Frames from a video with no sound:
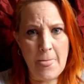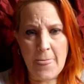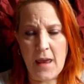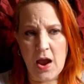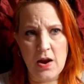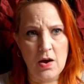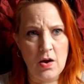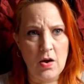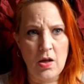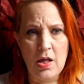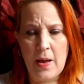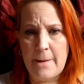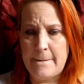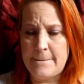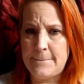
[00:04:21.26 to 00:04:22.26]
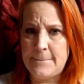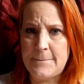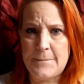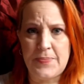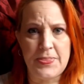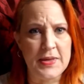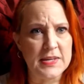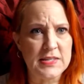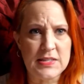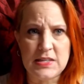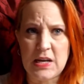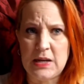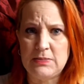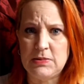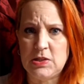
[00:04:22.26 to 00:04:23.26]
at all. This
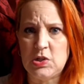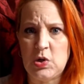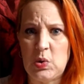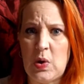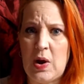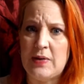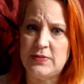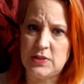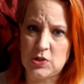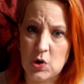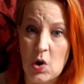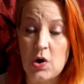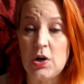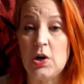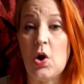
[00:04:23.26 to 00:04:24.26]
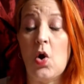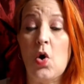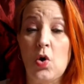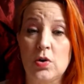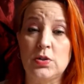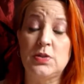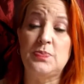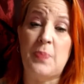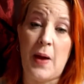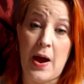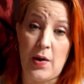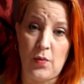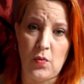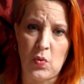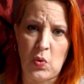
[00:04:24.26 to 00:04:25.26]
seems to have started her
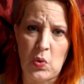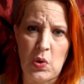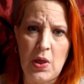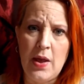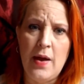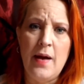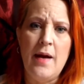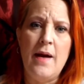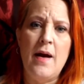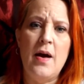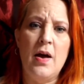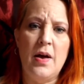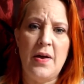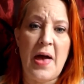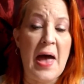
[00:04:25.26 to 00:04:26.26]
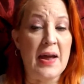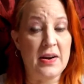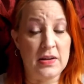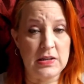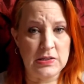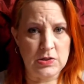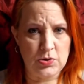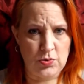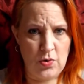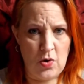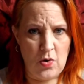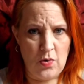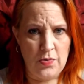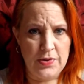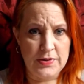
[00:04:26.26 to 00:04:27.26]
spiral uh, out of
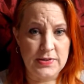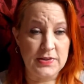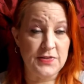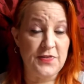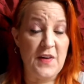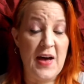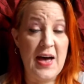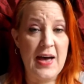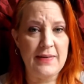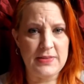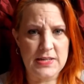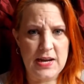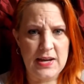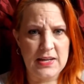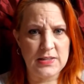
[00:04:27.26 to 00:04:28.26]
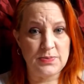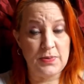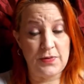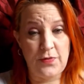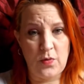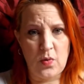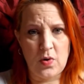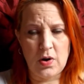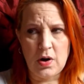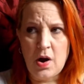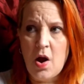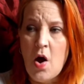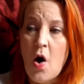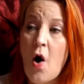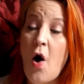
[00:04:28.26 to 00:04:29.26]
control. This is five days before.
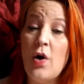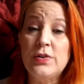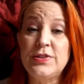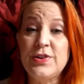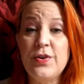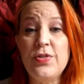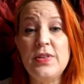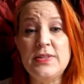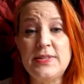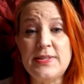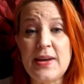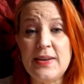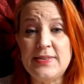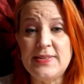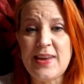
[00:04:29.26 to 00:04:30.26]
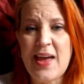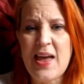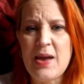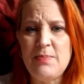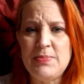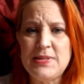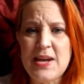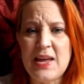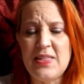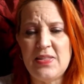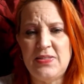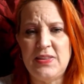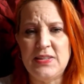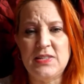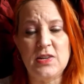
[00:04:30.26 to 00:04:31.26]
Also, the same day that
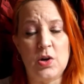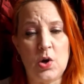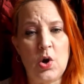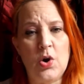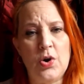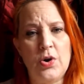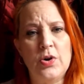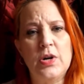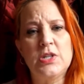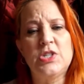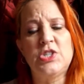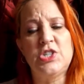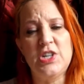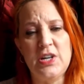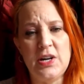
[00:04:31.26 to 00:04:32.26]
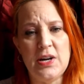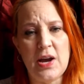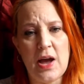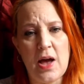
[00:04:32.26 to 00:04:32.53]
this occurred, she